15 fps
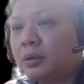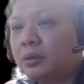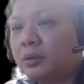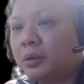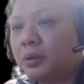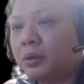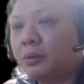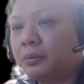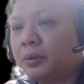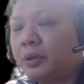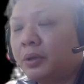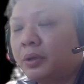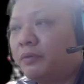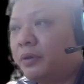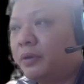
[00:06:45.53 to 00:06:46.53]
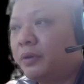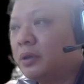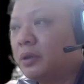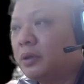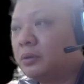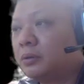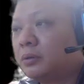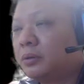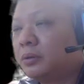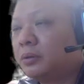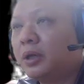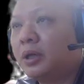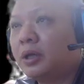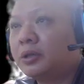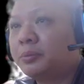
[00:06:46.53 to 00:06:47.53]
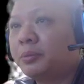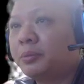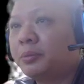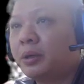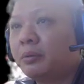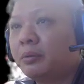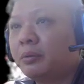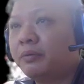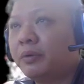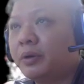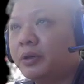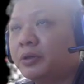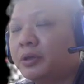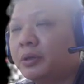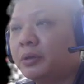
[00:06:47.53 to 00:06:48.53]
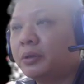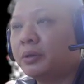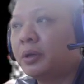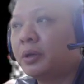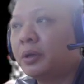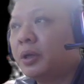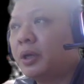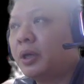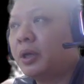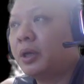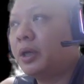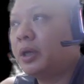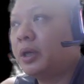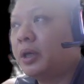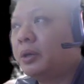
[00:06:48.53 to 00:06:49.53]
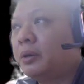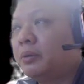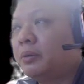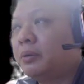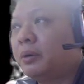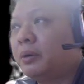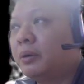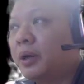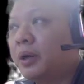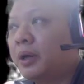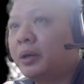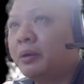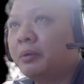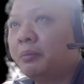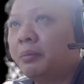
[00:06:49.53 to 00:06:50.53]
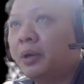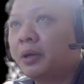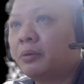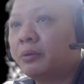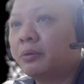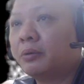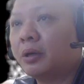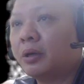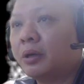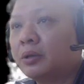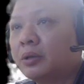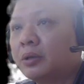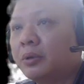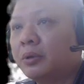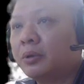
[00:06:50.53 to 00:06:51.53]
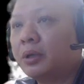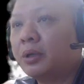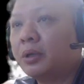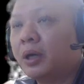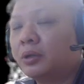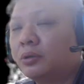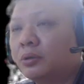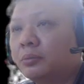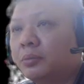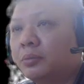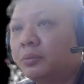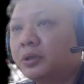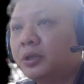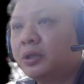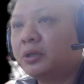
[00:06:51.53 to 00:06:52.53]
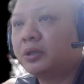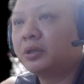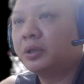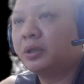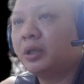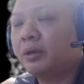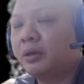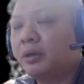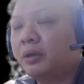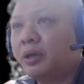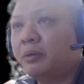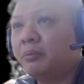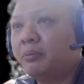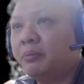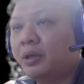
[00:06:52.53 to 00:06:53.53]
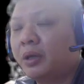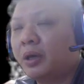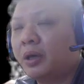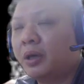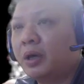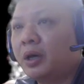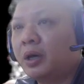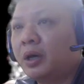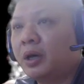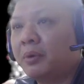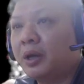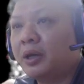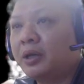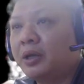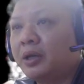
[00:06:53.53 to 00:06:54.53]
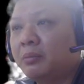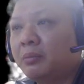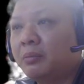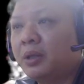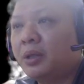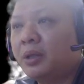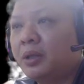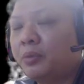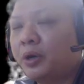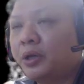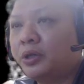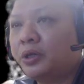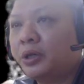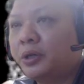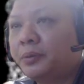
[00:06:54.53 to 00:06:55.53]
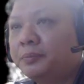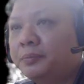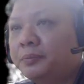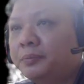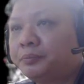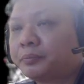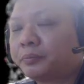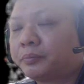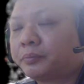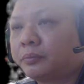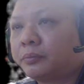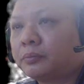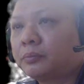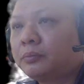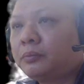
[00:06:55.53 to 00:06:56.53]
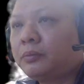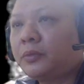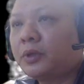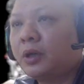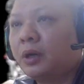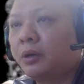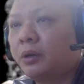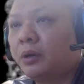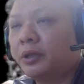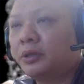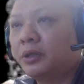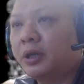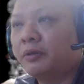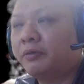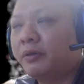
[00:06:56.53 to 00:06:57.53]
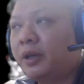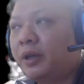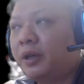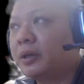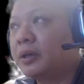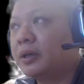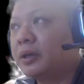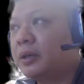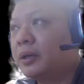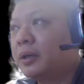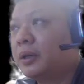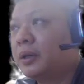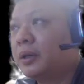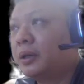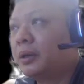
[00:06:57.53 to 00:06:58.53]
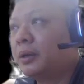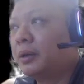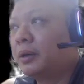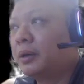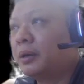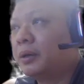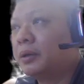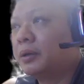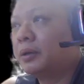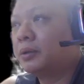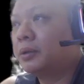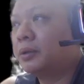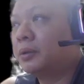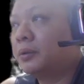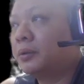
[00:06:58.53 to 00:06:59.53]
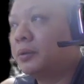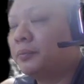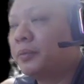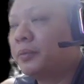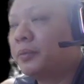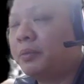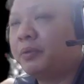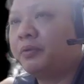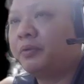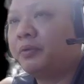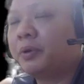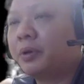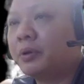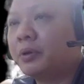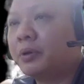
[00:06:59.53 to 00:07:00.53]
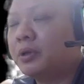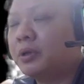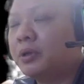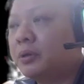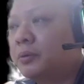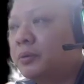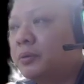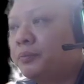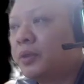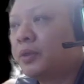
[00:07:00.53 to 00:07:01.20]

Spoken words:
So without further ado, let us begin with variation A, whereby black would counter with r2 plus 6, thereby applying immediate pressure on red's left flank. So before we continue,